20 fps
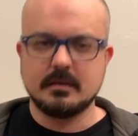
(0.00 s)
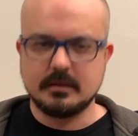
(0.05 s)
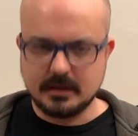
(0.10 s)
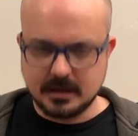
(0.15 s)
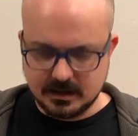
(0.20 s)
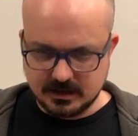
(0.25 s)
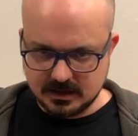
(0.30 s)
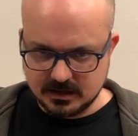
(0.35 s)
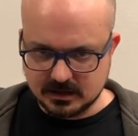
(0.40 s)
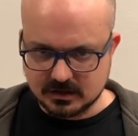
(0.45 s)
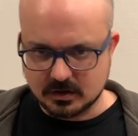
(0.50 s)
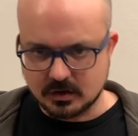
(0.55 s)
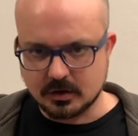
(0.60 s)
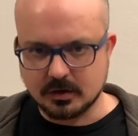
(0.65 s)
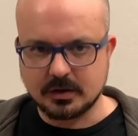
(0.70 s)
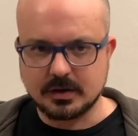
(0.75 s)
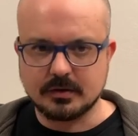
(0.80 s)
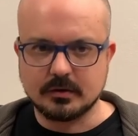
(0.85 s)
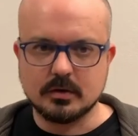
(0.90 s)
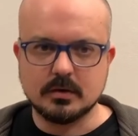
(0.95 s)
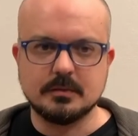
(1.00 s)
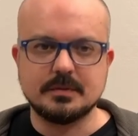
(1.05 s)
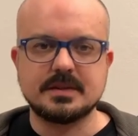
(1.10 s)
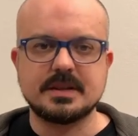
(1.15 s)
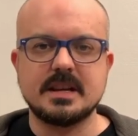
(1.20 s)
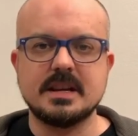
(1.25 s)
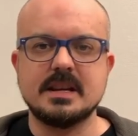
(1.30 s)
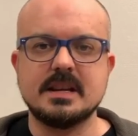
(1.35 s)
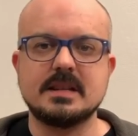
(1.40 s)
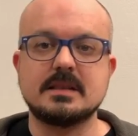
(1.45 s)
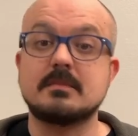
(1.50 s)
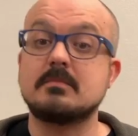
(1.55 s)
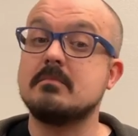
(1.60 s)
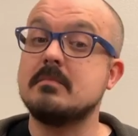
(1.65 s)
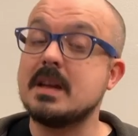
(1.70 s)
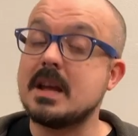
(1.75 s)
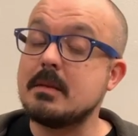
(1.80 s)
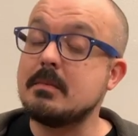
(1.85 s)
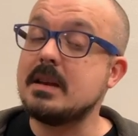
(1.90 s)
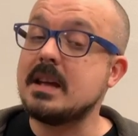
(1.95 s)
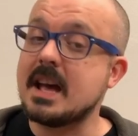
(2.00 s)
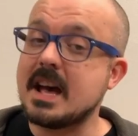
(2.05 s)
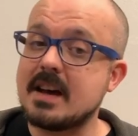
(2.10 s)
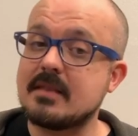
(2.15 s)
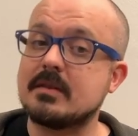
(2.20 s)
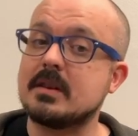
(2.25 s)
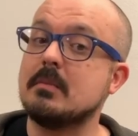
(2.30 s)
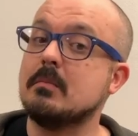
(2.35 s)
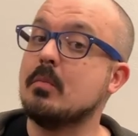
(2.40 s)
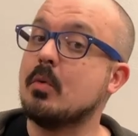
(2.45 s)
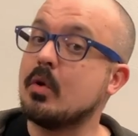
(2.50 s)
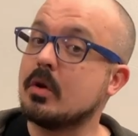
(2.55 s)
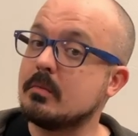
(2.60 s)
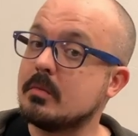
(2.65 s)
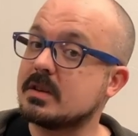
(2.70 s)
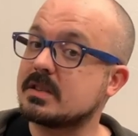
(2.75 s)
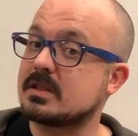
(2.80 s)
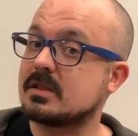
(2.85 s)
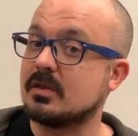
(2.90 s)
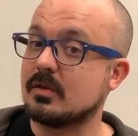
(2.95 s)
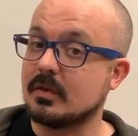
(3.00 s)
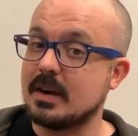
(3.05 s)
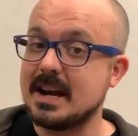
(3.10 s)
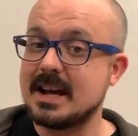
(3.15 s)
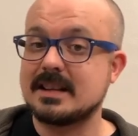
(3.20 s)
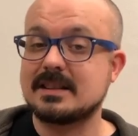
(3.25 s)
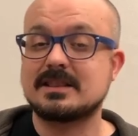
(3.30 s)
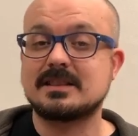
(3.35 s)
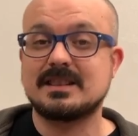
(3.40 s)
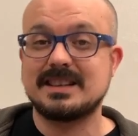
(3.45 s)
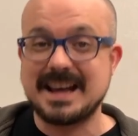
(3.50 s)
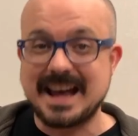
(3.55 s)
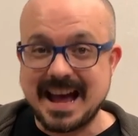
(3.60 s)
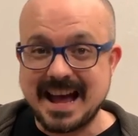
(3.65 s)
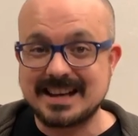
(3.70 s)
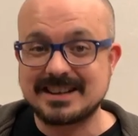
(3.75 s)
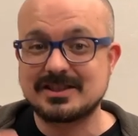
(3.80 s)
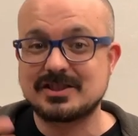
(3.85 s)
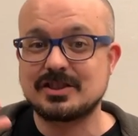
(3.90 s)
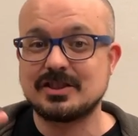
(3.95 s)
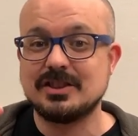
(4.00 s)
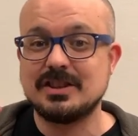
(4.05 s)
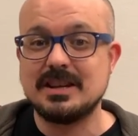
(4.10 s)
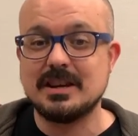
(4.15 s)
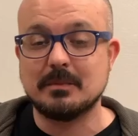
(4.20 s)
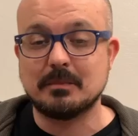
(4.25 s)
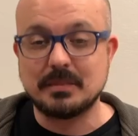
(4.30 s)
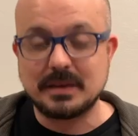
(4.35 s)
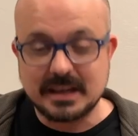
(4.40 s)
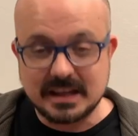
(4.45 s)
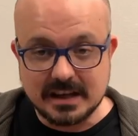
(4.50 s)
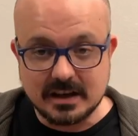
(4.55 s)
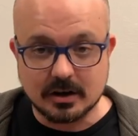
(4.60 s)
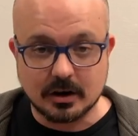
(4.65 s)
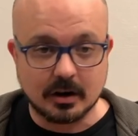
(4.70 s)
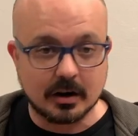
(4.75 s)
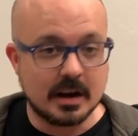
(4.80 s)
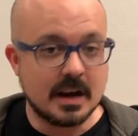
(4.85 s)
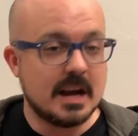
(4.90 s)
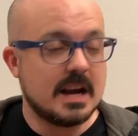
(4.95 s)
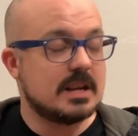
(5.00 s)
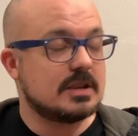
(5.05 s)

in these early rooms is maybe having Mormesk the Rask actually appear